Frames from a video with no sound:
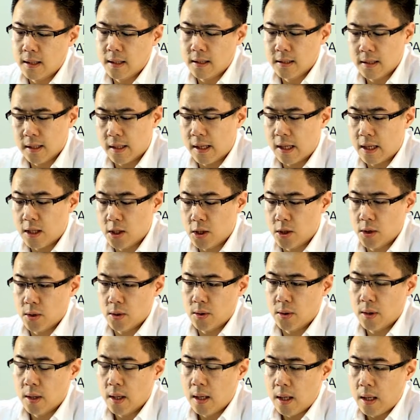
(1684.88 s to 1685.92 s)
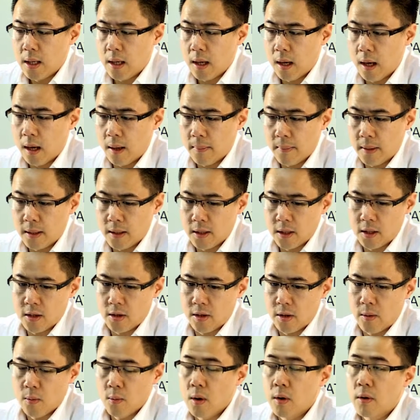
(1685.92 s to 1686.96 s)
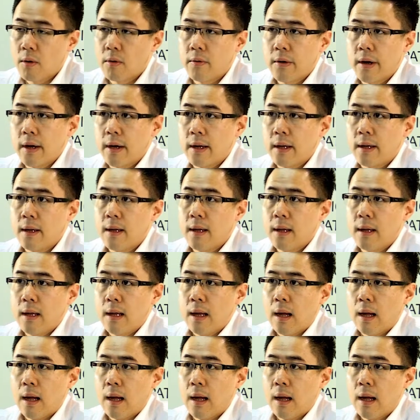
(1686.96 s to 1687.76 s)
is an issue in the current world already.